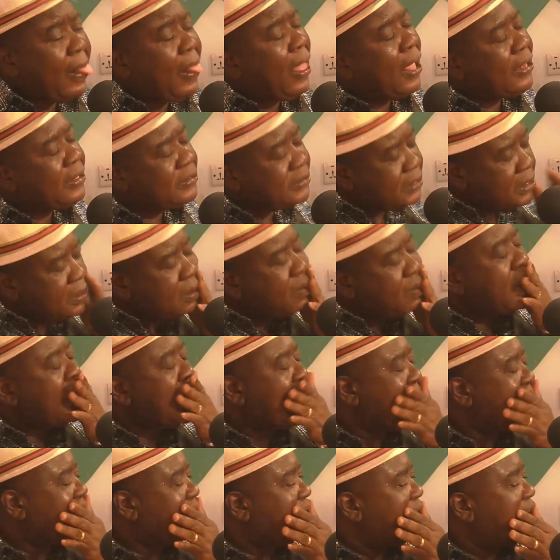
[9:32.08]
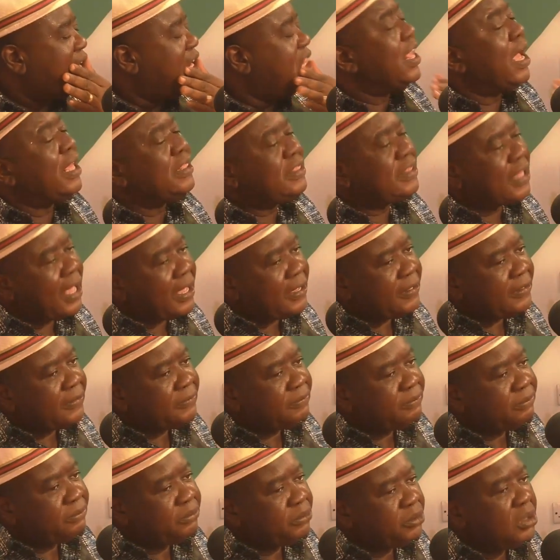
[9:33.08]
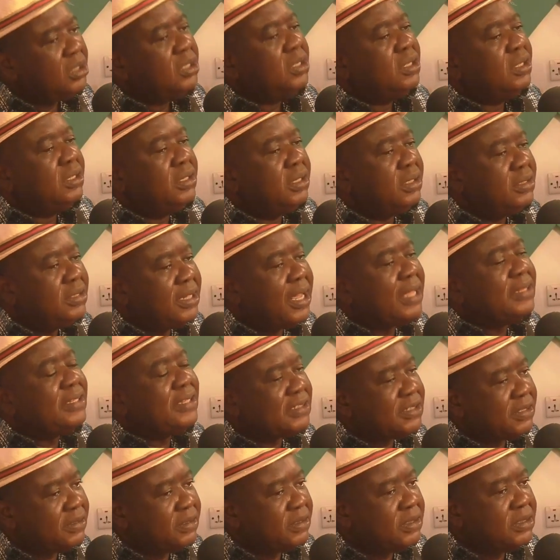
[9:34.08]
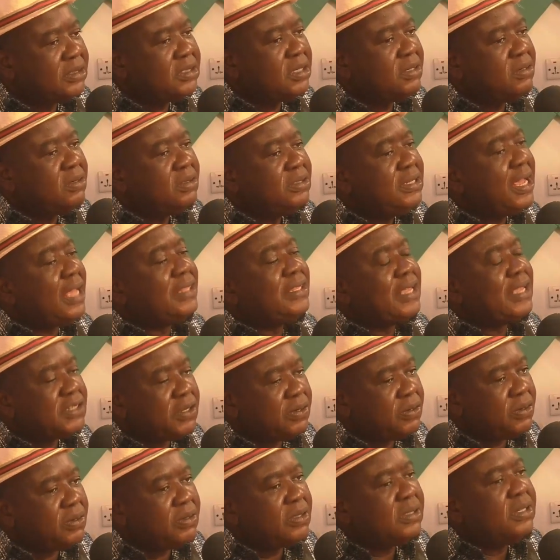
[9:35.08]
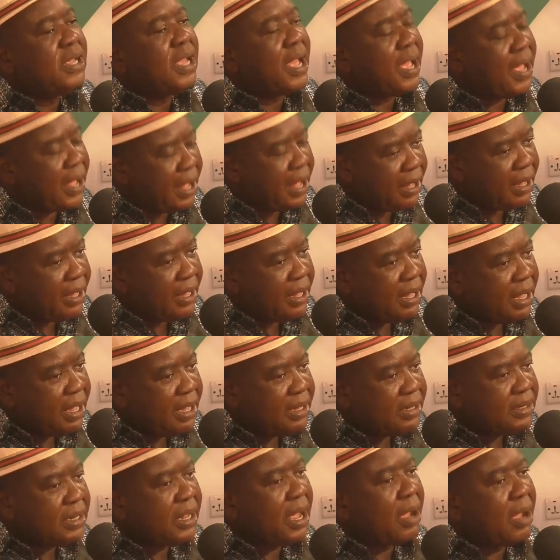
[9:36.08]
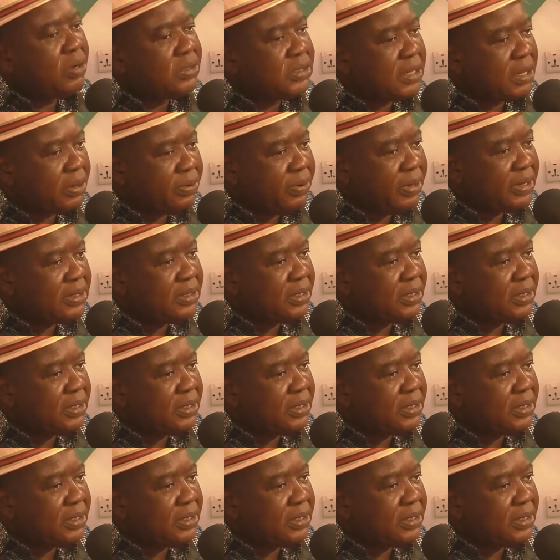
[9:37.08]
State of the art. Theaters. Theaters, you know. Yeah. Across the ready.